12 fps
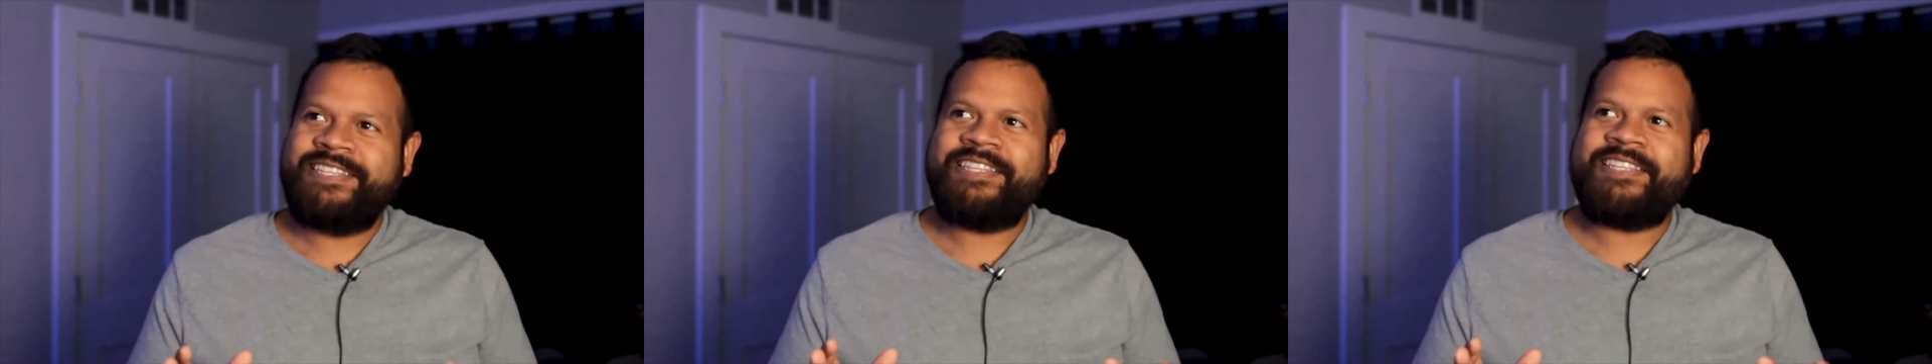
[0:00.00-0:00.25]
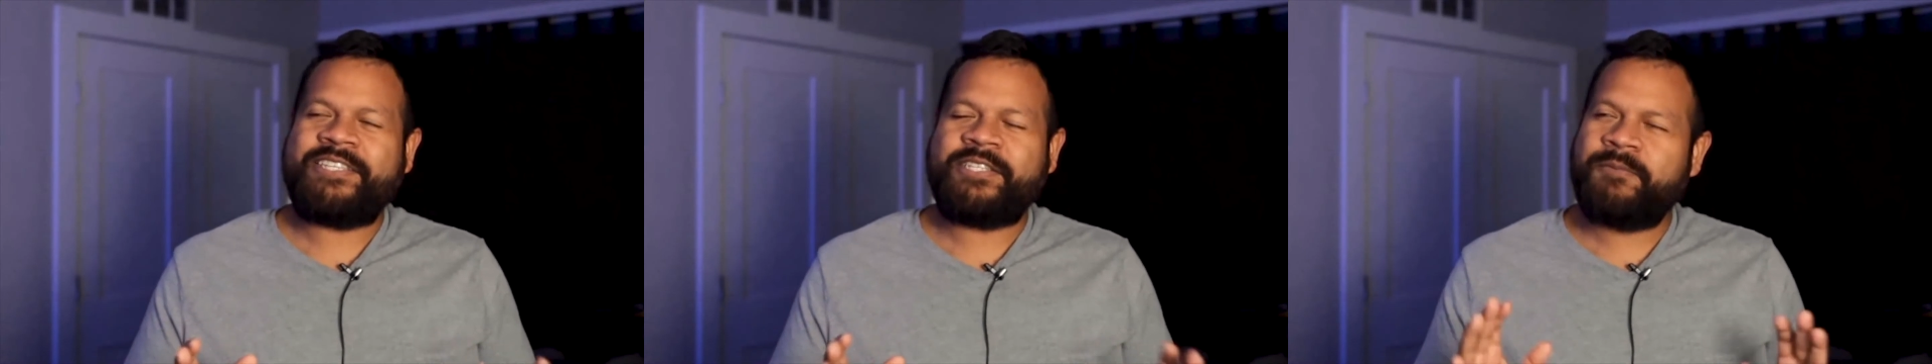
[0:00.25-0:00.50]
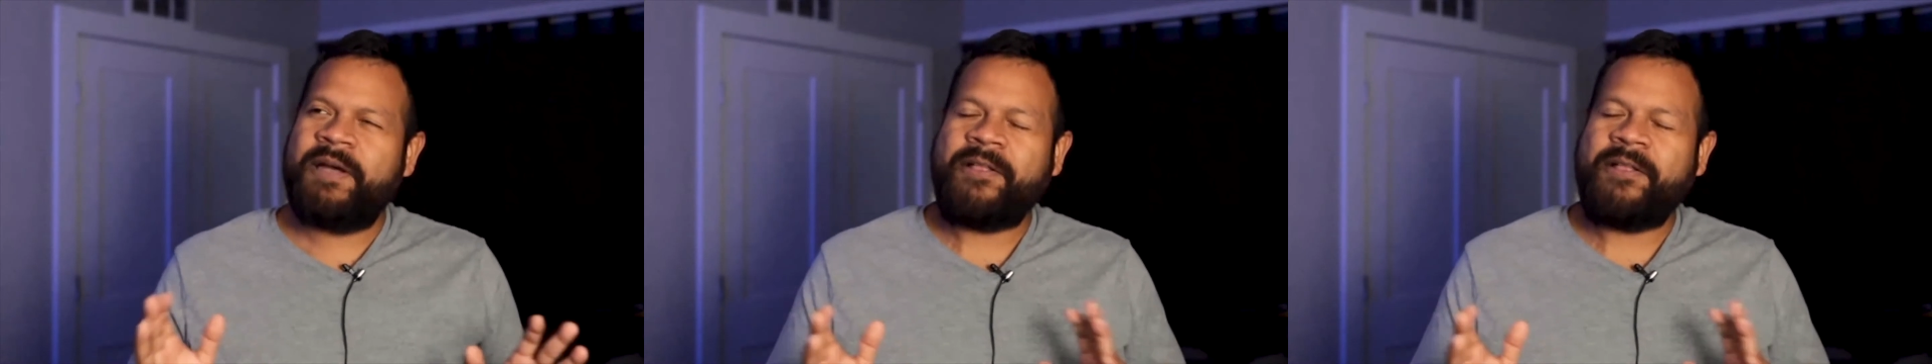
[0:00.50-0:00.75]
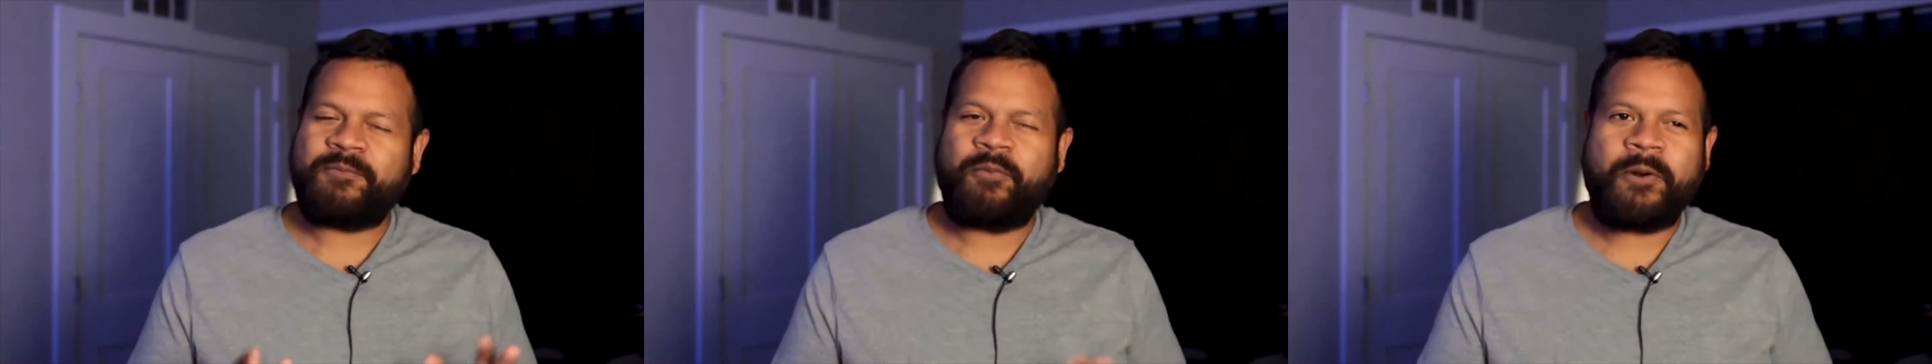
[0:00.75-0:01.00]
this
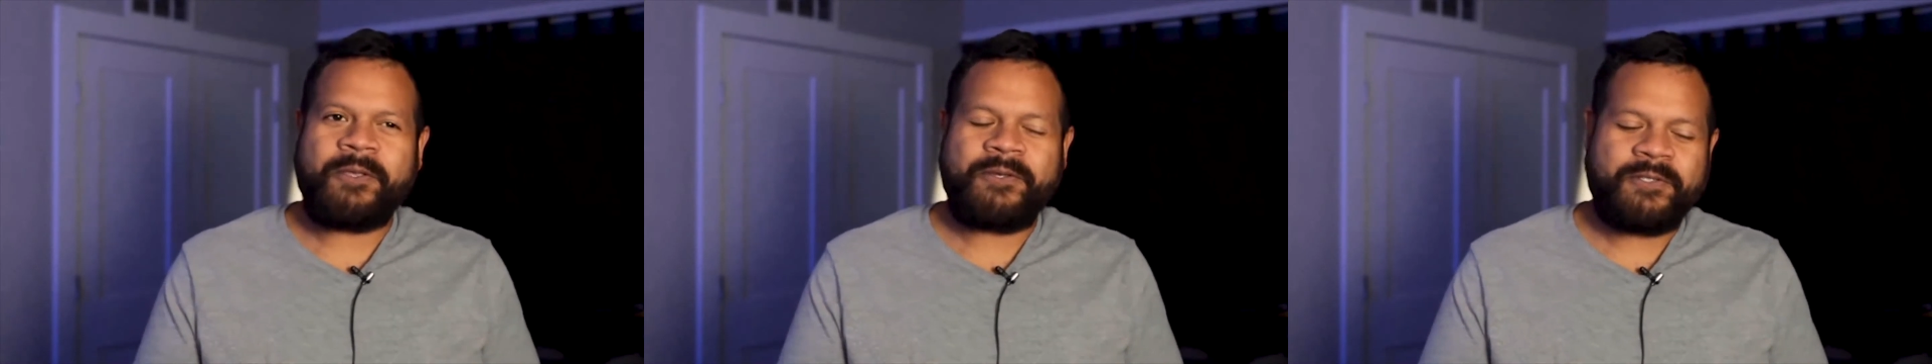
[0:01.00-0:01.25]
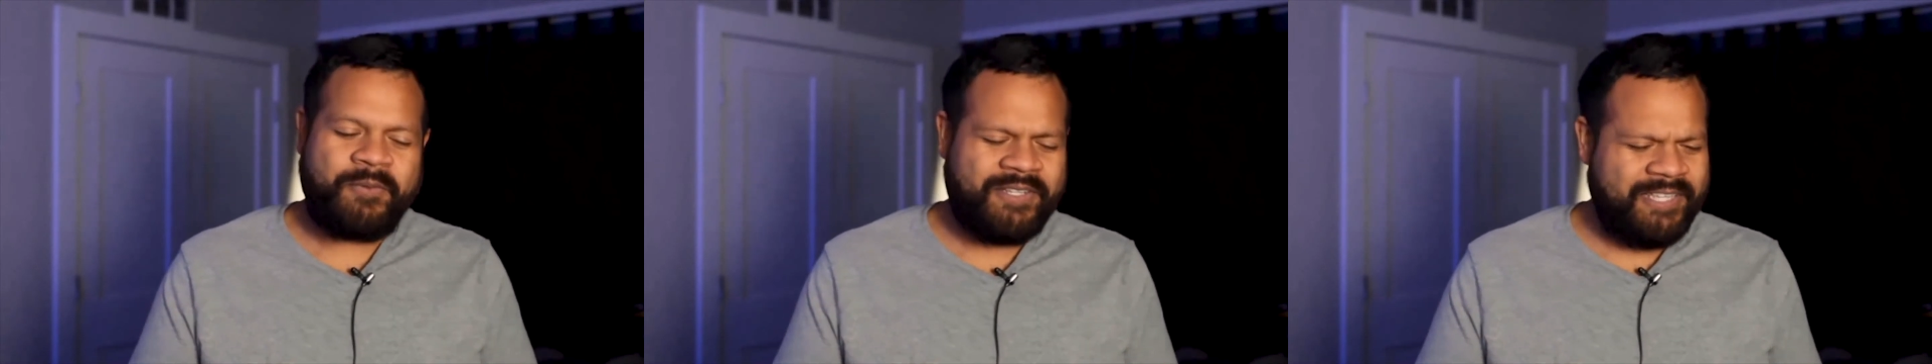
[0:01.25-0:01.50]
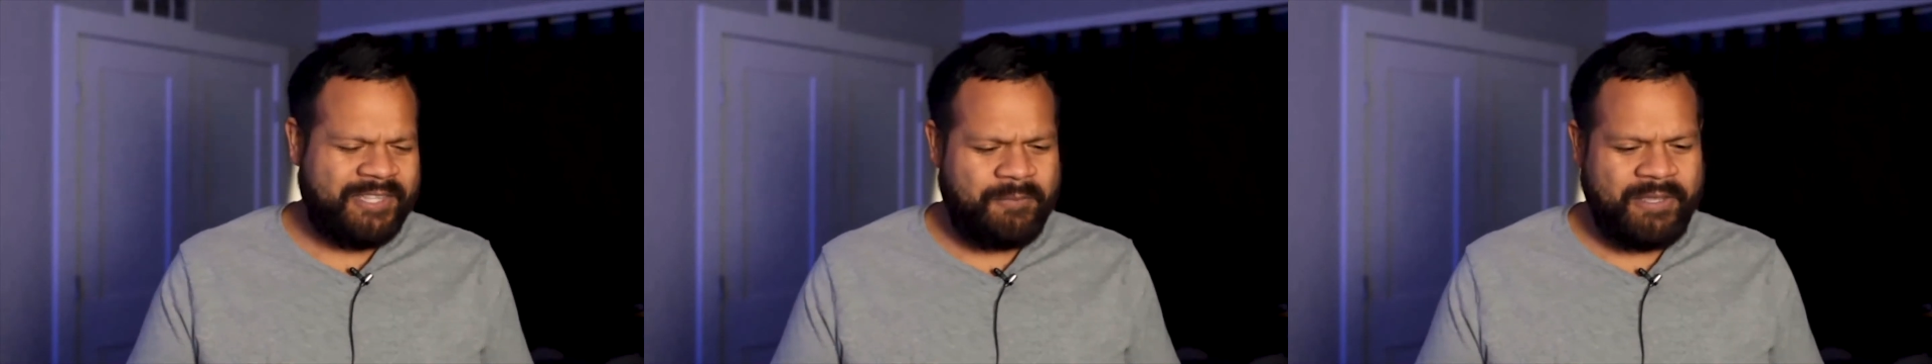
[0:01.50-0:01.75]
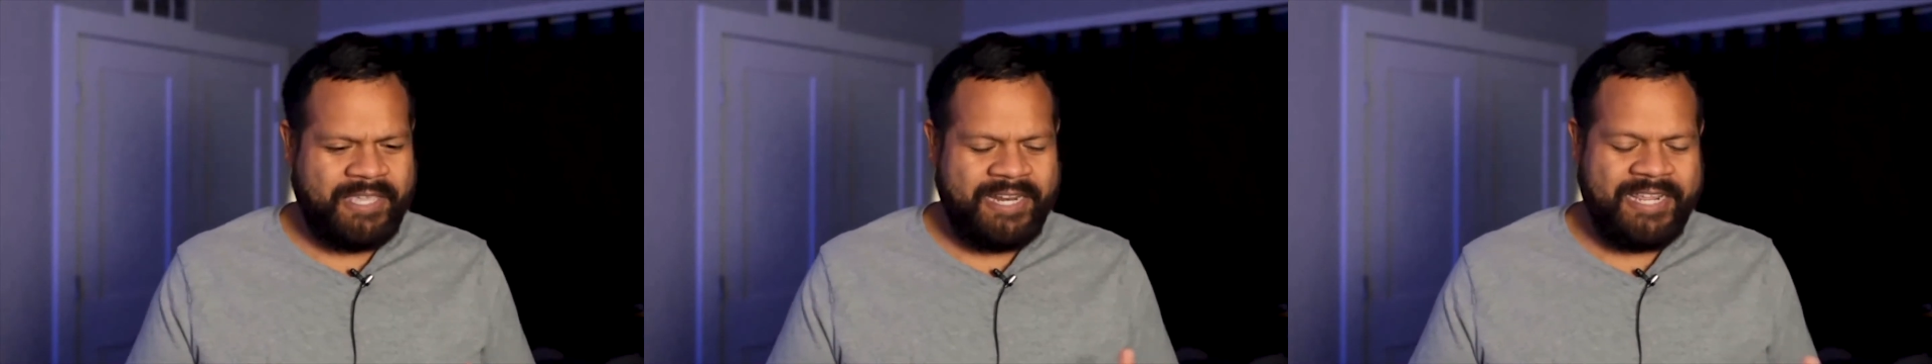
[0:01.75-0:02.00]
mild spoilers, but at the
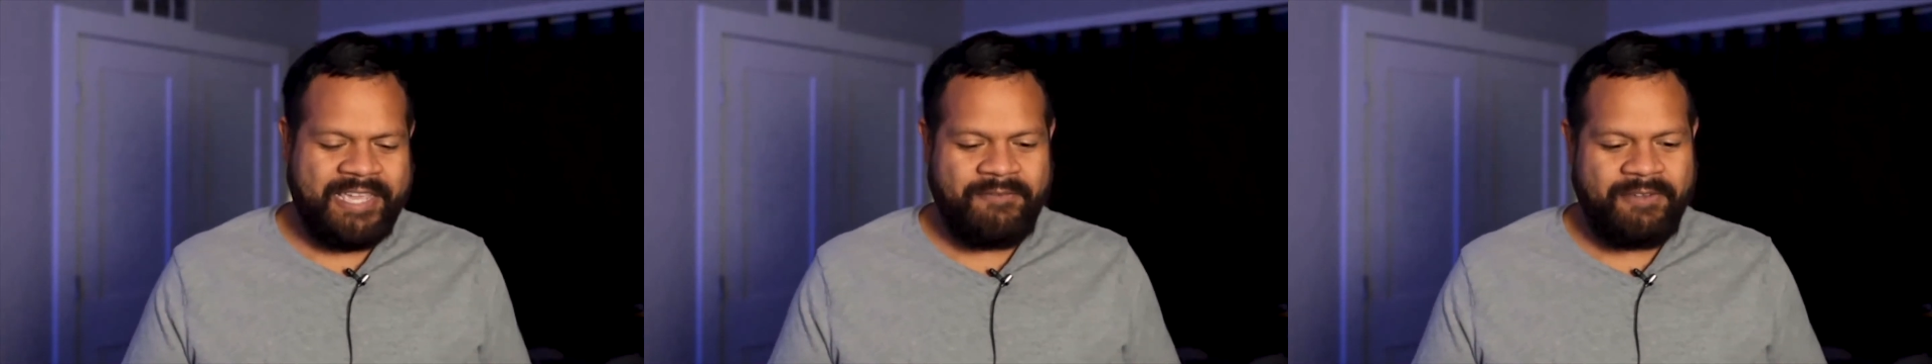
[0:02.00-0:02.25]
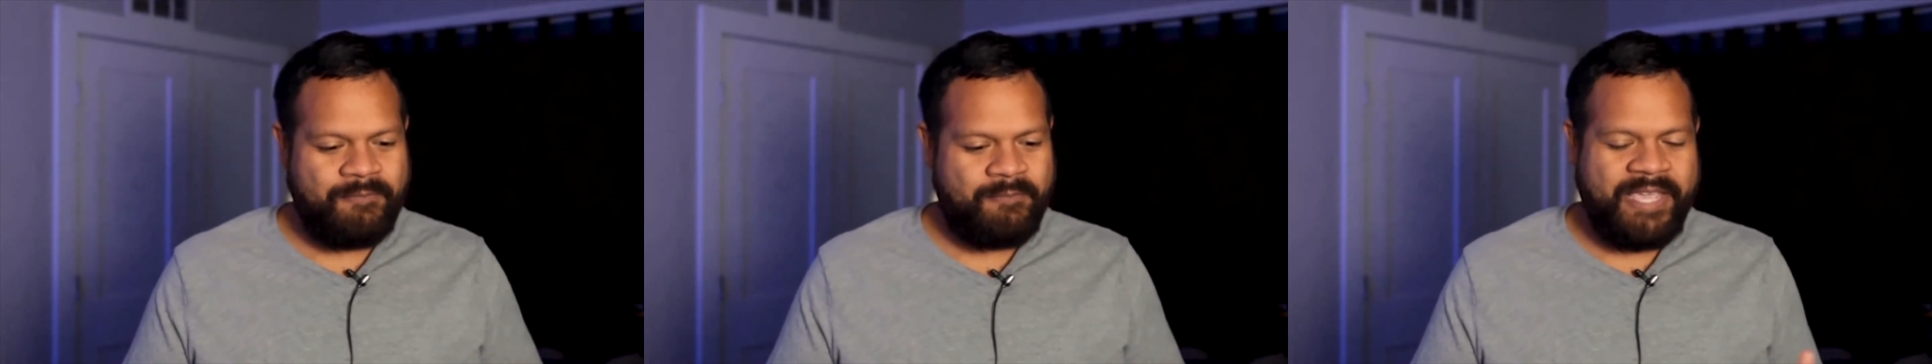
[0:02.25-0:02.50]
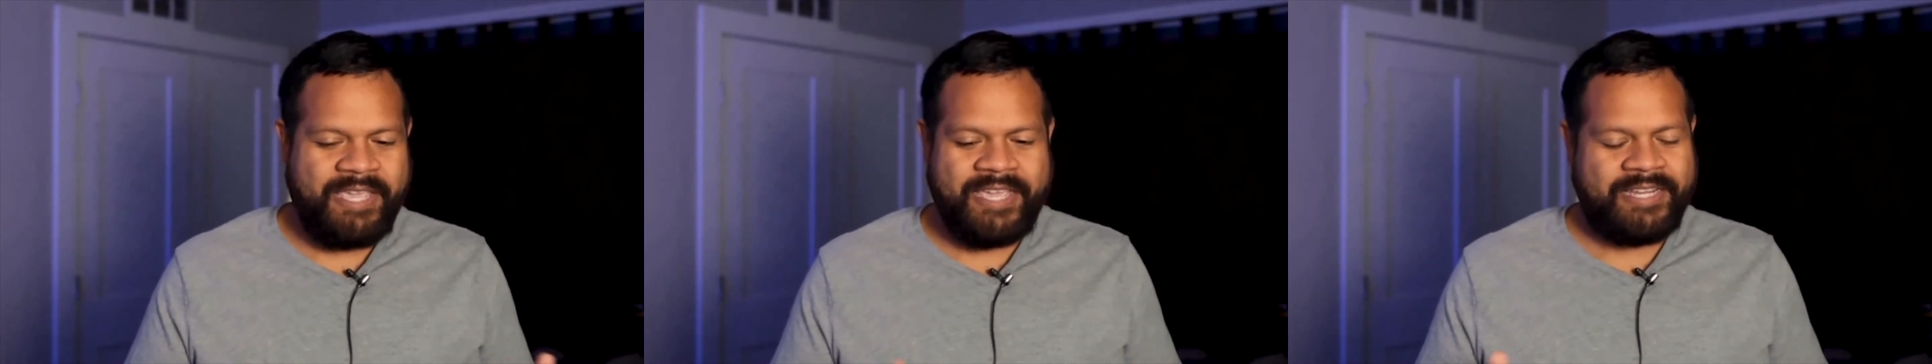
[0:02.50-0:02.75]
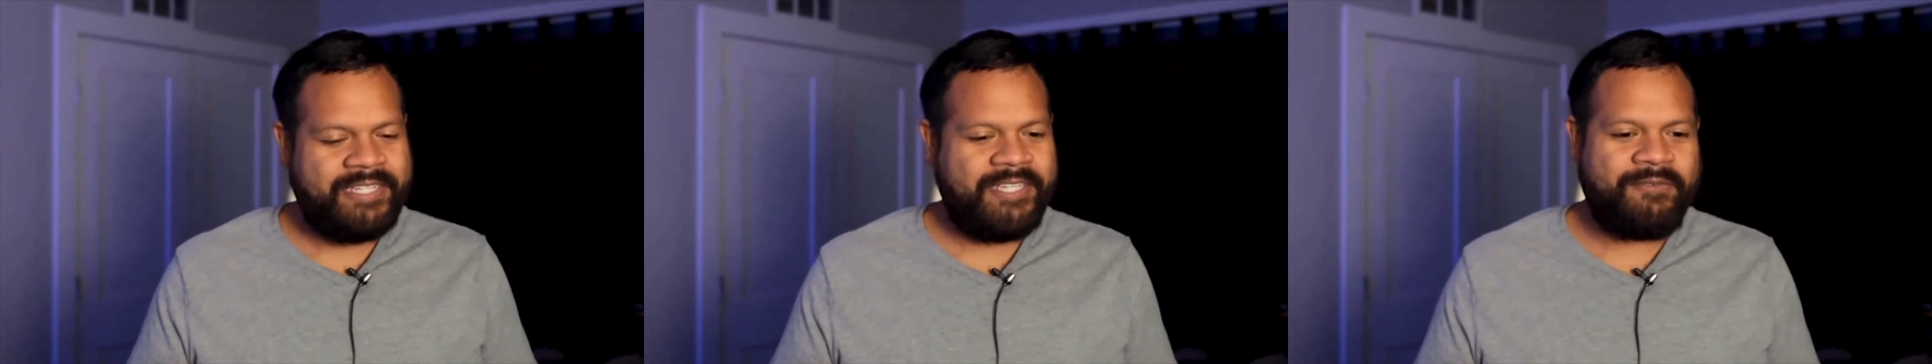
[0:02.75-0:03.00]
beginning of him making
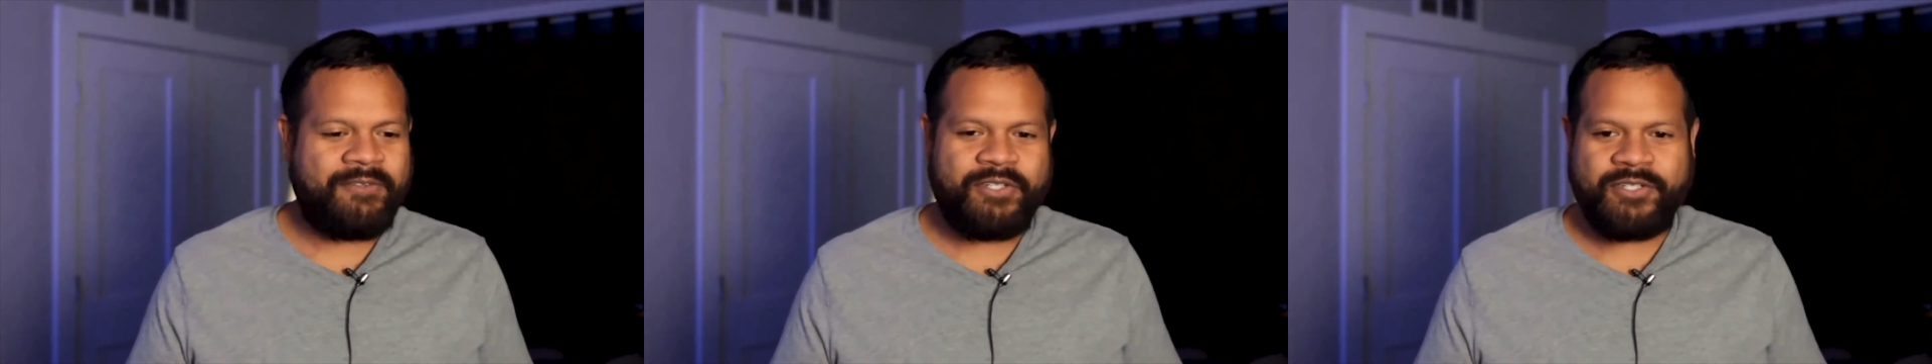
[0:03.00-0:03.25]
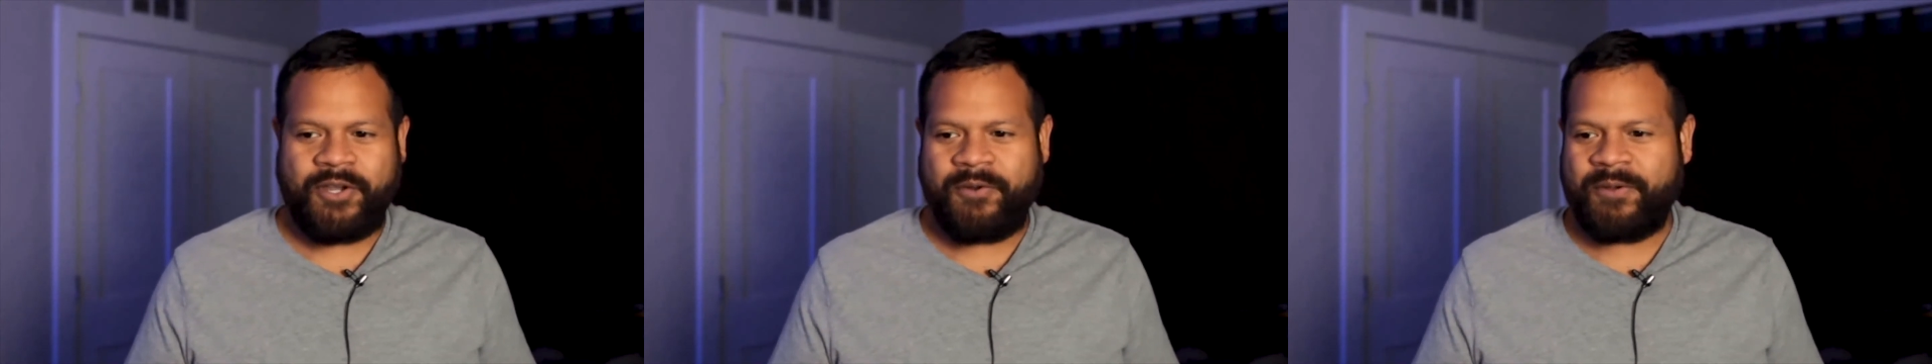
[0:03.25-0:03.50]
a TV show,